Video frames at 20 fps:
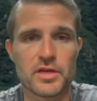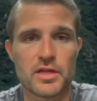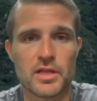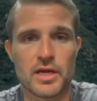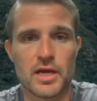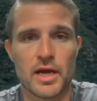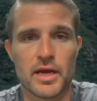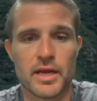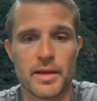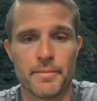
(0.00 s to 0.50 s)

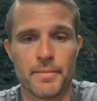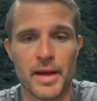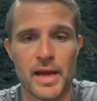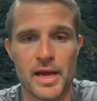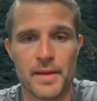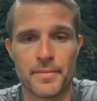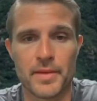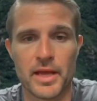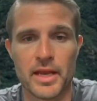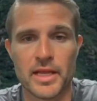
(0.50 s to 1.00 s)
Click on it,
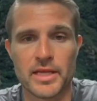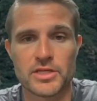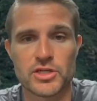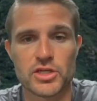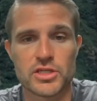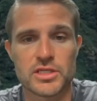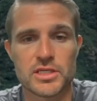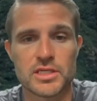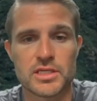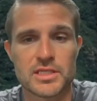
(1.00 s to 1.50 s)
bam, and it
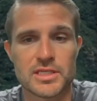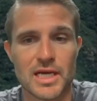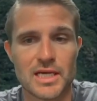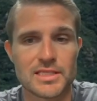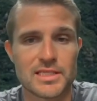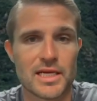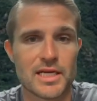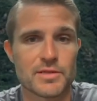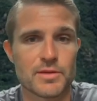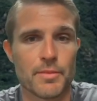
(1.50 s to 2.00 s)
just
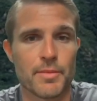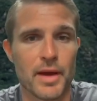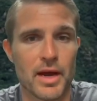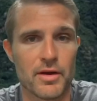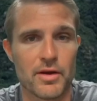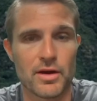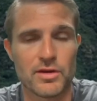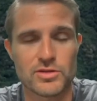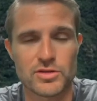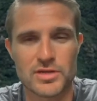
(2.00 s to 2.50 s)
sets that as my
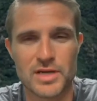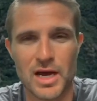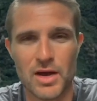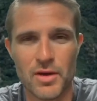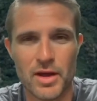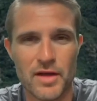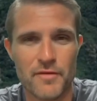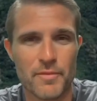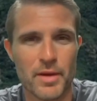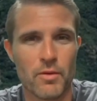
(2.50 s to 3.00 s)
background. So now
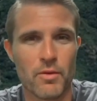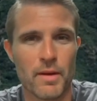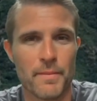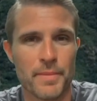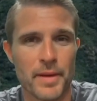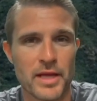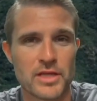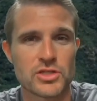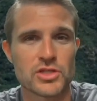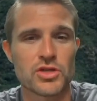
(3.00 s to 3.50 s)
I have my web
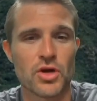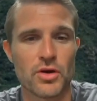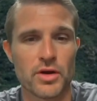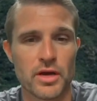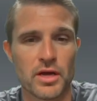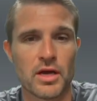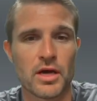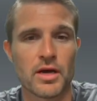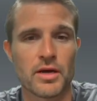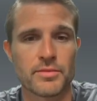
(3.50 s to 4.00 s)
page
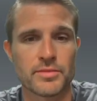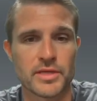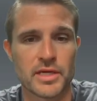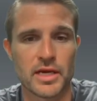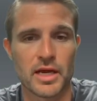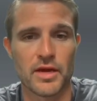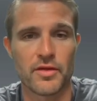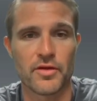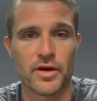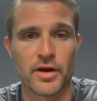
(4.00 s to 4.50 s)
starting to come
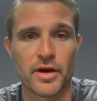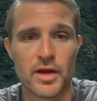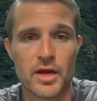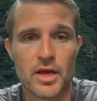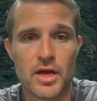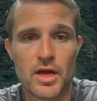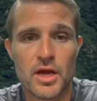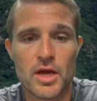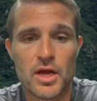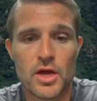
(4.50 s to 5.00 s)
together.
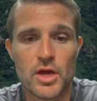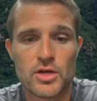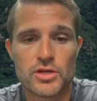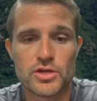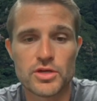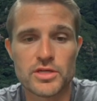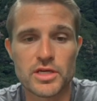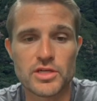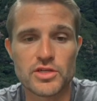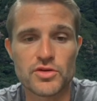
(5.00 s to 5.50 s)

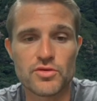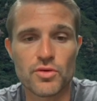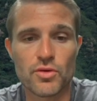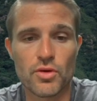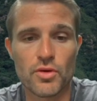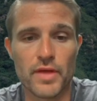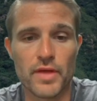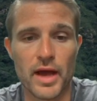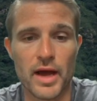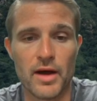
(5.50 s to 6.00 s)
So as I
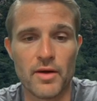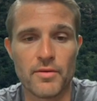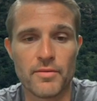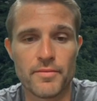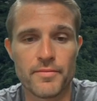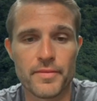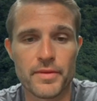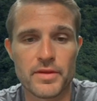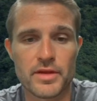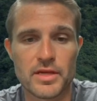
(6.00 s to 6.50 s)
scroll
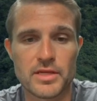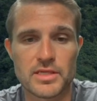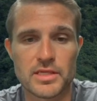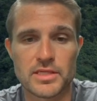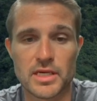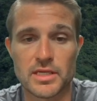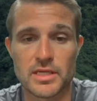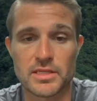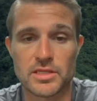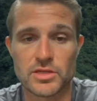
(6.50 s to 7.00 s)
down, as it
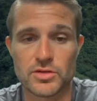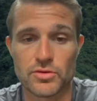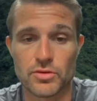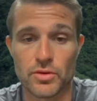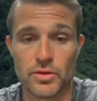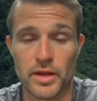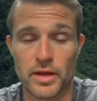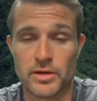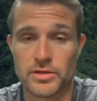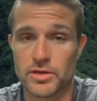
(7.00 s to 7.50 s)
says to
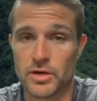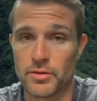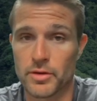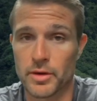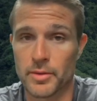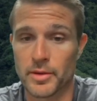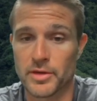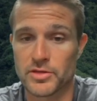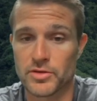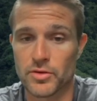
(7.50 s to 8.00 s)
scroll down and start
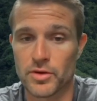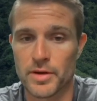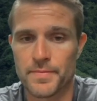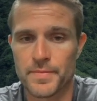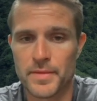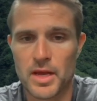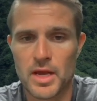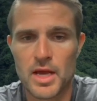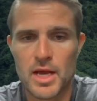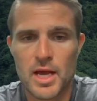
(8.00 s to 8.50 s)
writing my story,
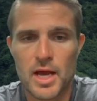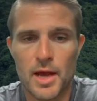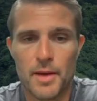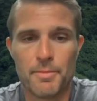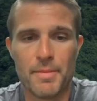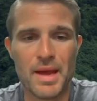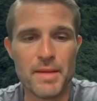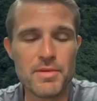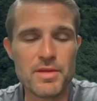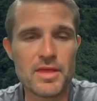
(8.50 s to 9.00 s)

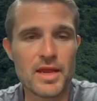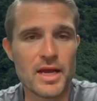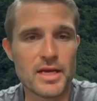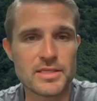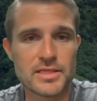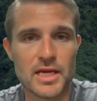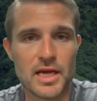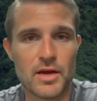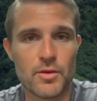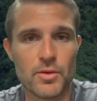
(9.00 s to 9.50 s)
maybe the
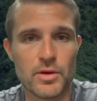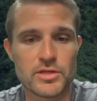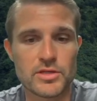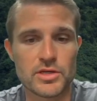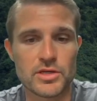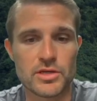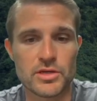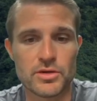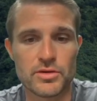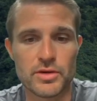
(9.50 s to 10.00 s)
next thing I want
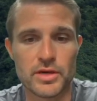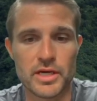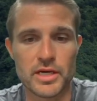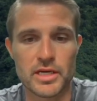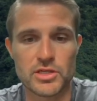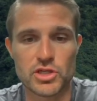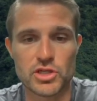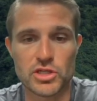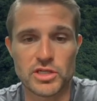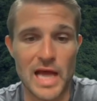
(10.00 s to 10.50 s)
to do
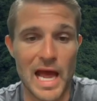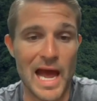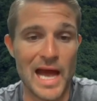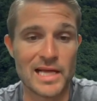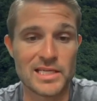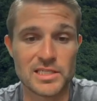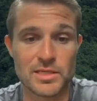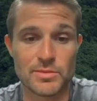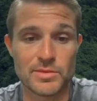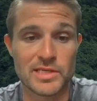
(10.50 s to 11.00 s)
is just
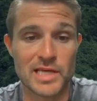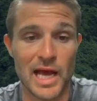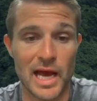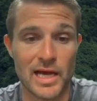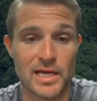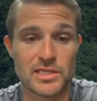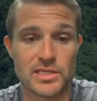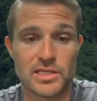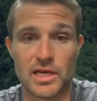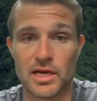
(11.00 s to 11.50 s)
add some
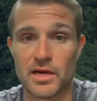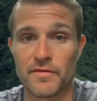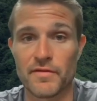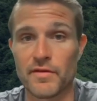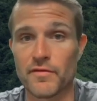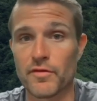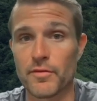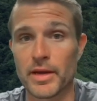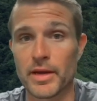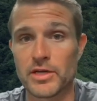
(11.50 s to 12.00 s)
text of
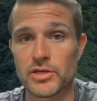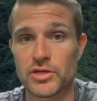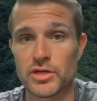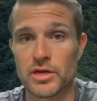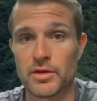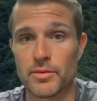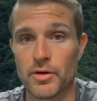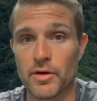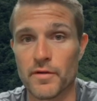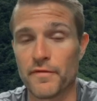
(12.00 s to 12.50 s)
information
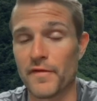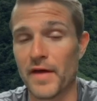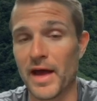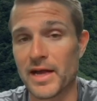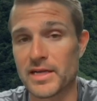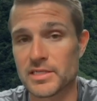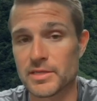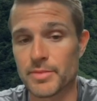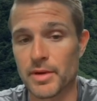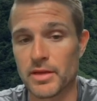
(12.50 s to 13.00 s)
or
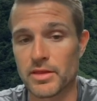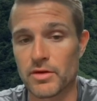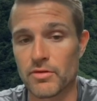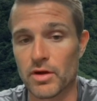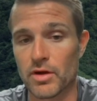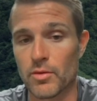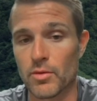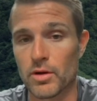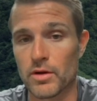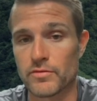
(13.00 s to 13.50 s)
facts about the
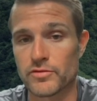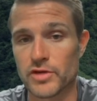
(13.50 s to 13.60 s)
Great Wall of